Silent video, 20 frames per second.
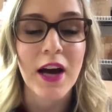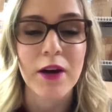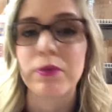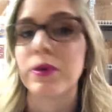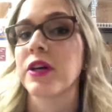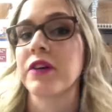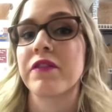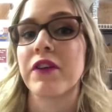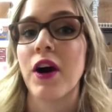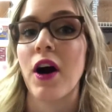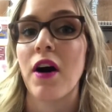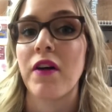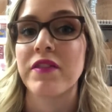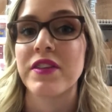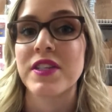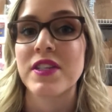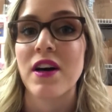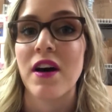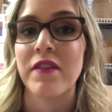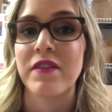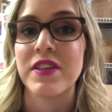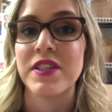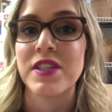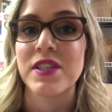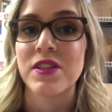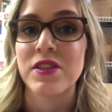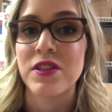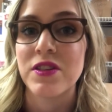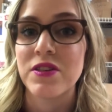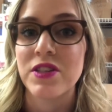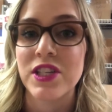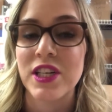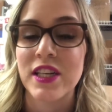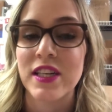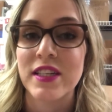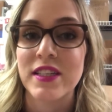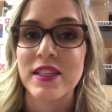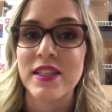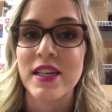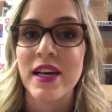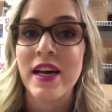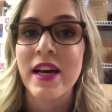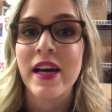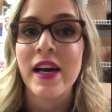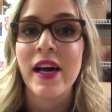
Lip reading: I work for Office Coffee Solutions.